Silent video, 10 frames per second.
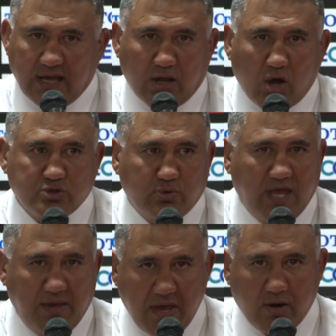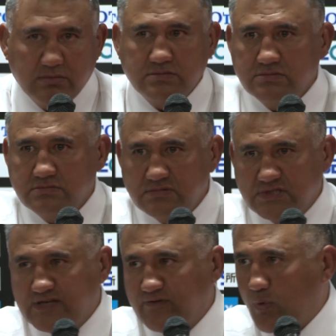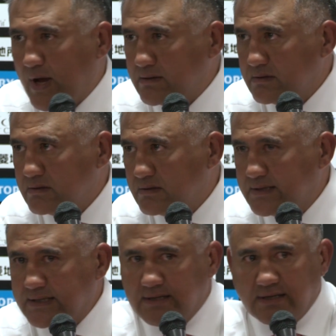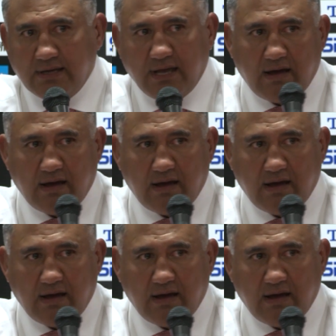our locks were Himeno, 6'1".